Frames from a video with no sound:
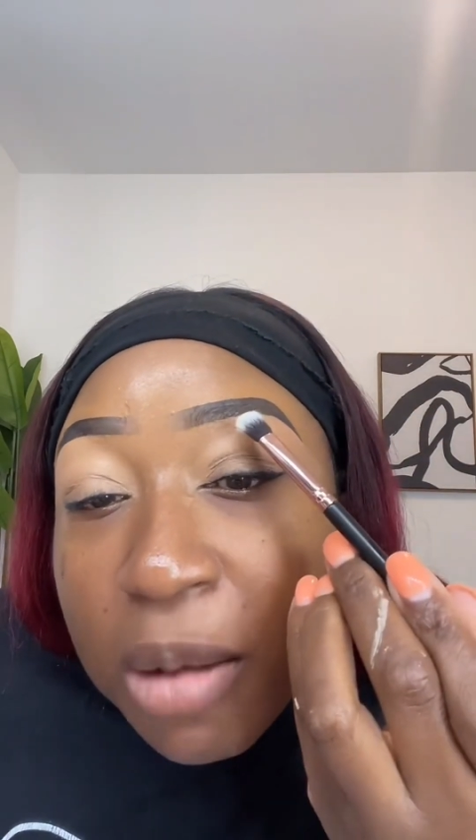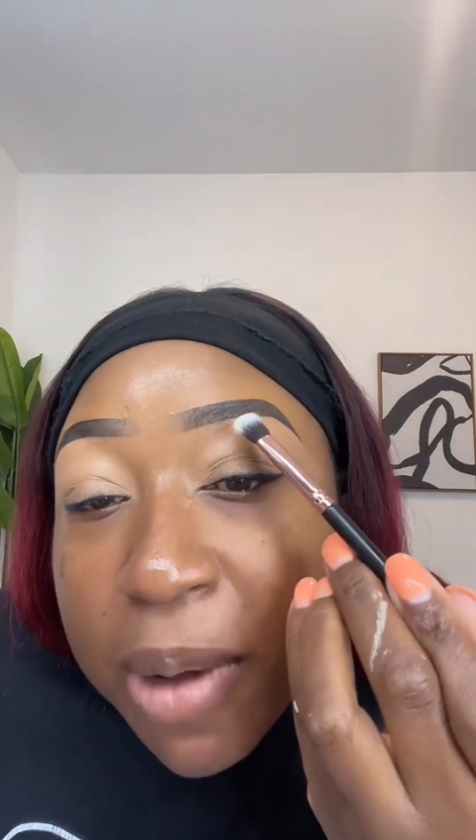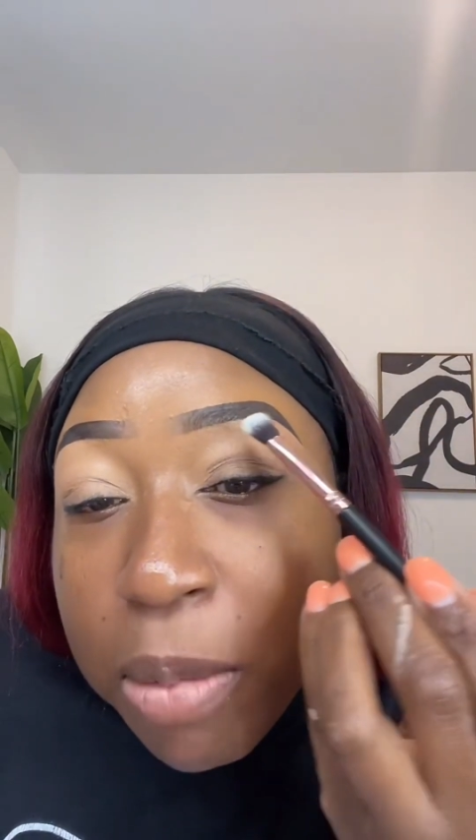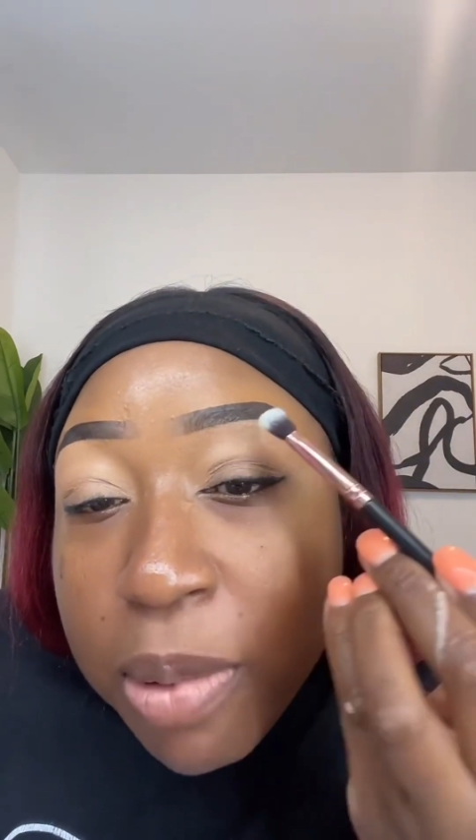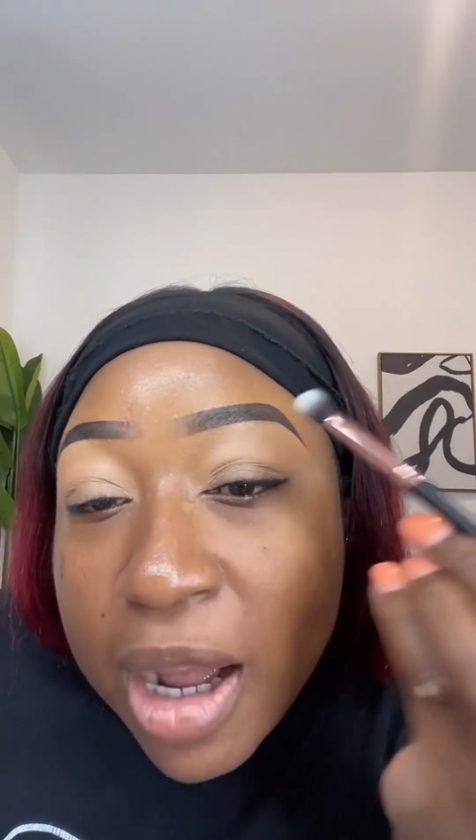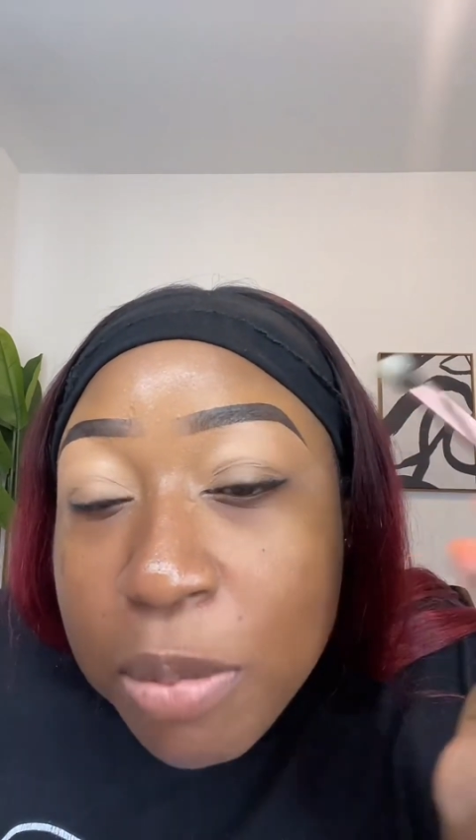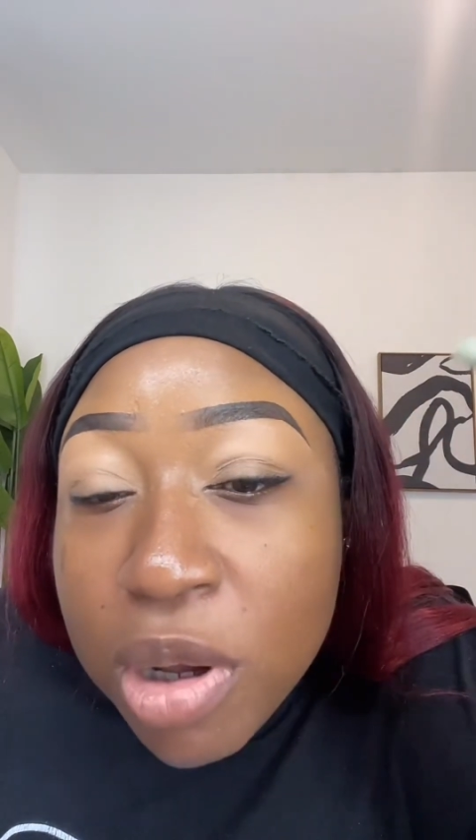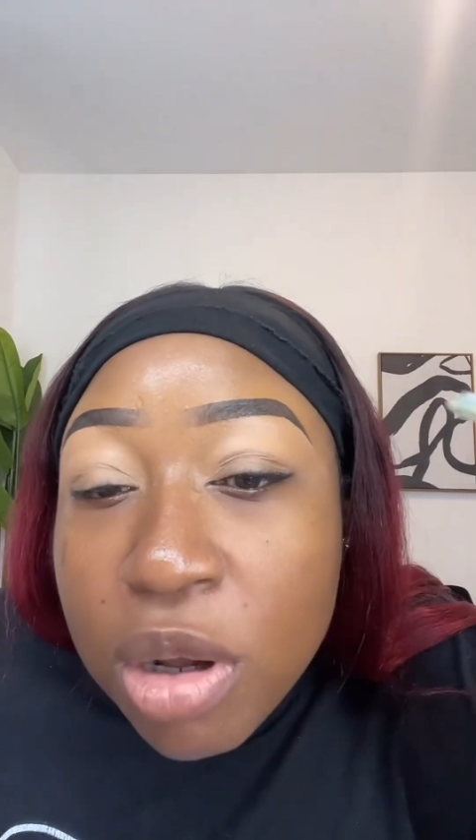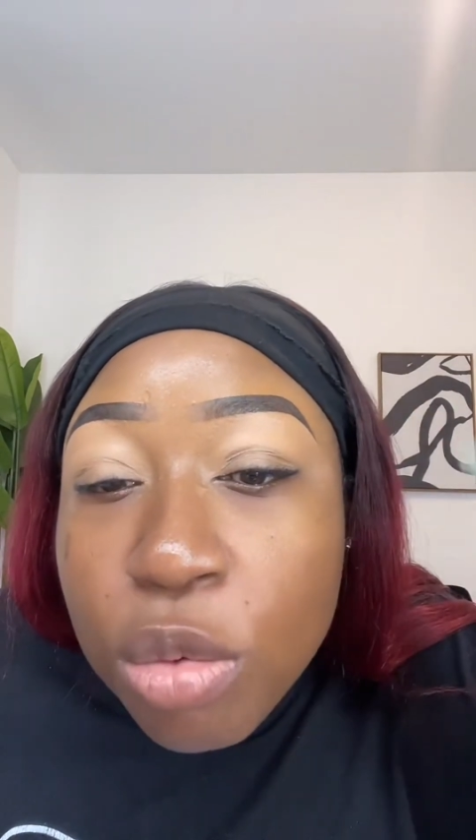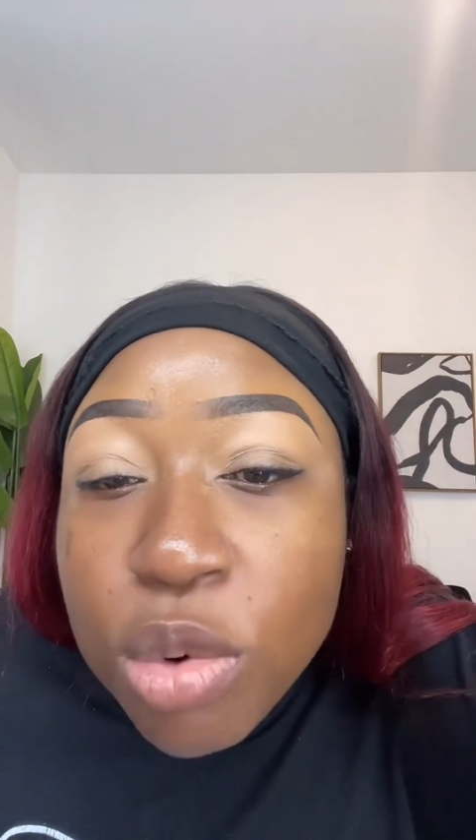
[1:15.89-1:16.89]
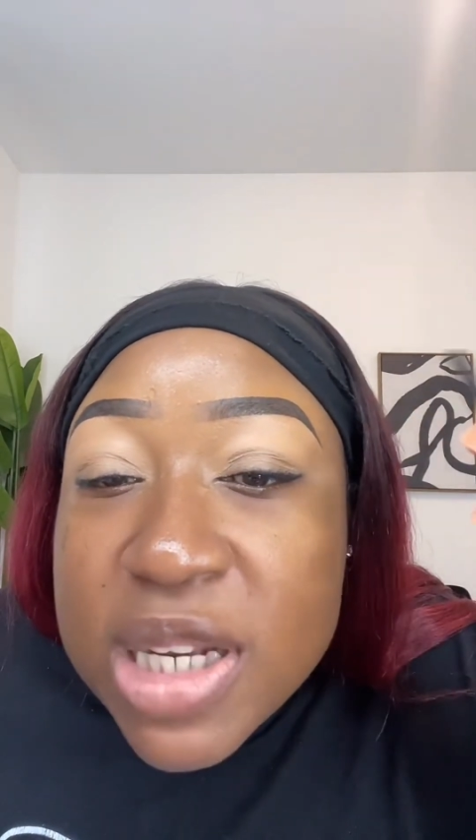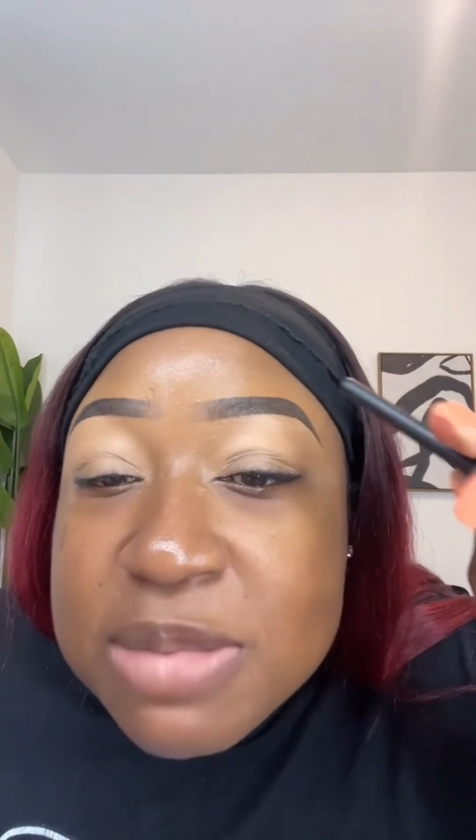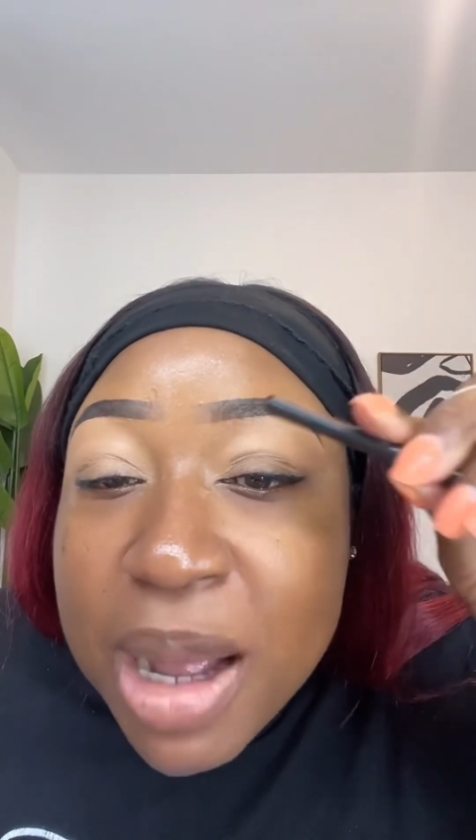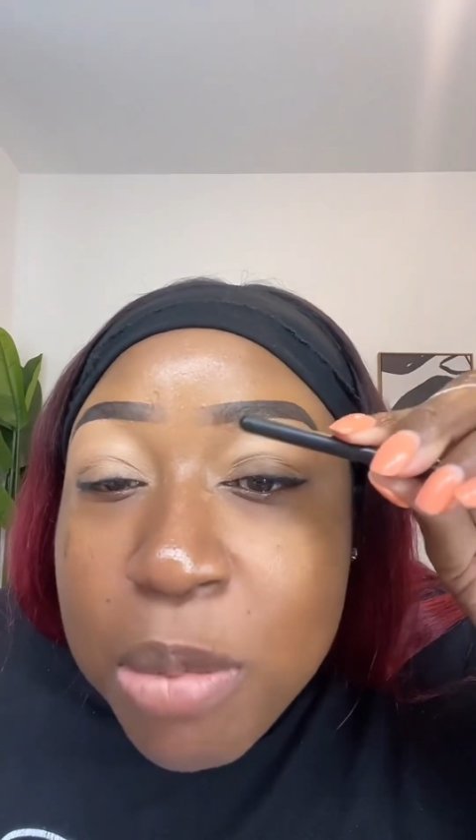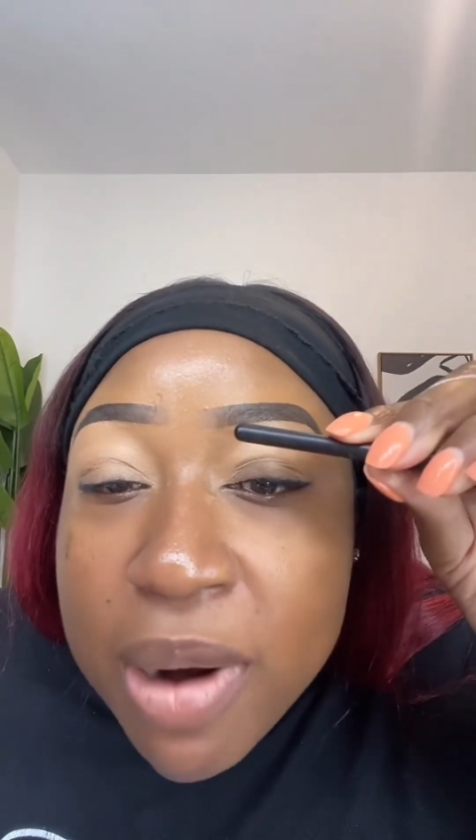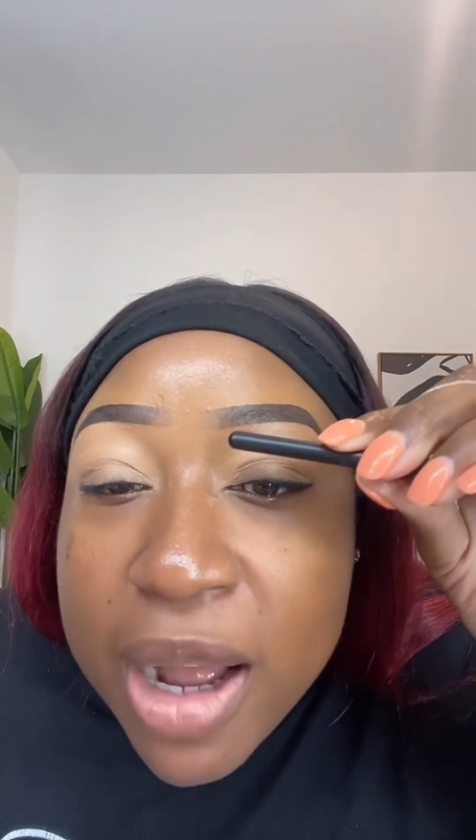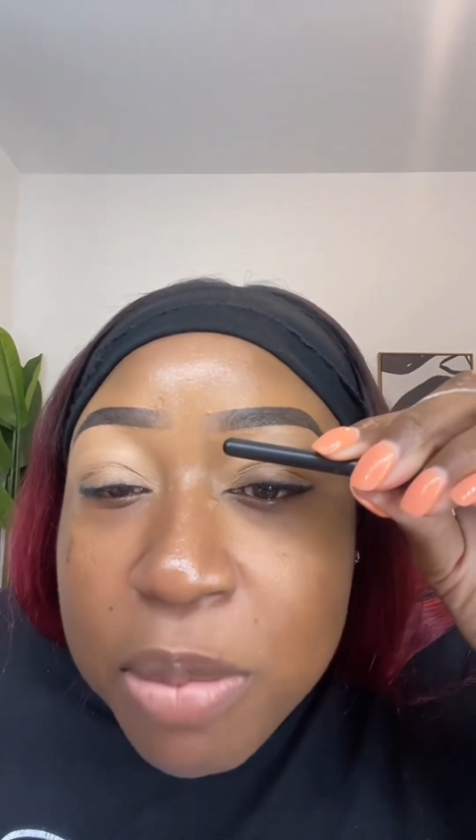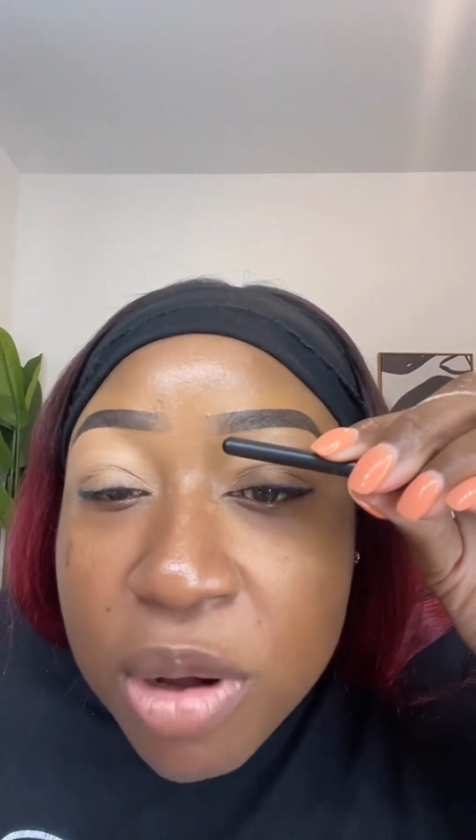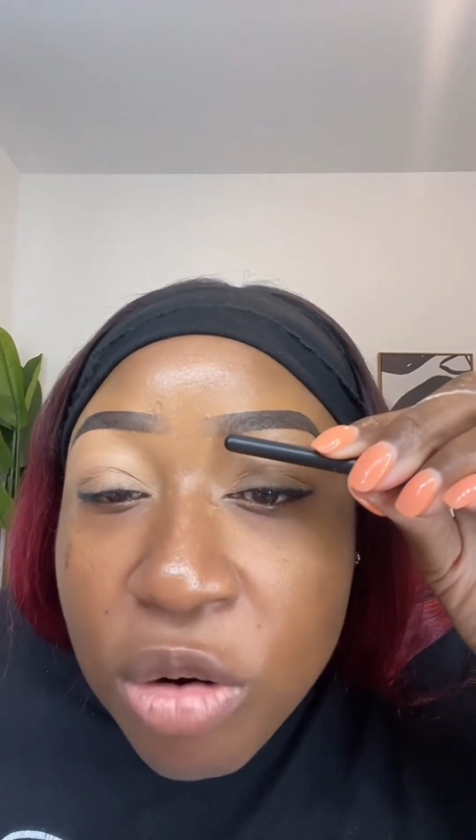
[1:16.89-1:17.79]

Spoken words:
the shade Translucent Honey.